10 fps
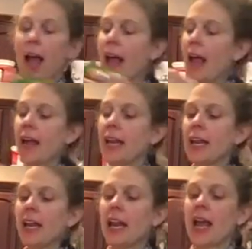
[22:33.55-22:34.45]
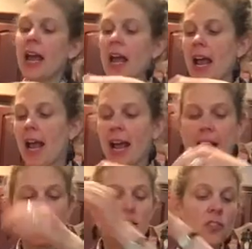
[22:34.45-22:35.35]
and
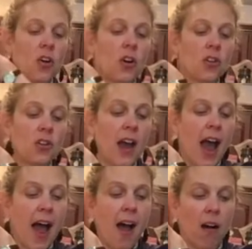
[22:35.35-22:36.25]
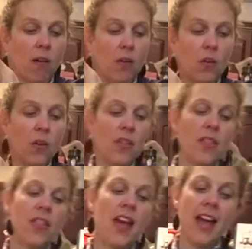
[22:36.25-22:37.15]
it turned out
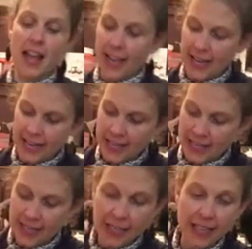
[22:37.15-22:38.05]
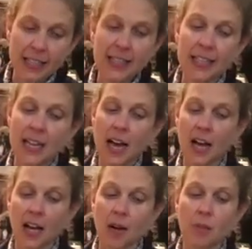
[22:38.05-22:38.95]
that he ended
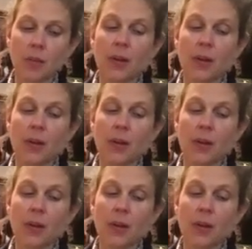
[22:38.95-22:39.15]
up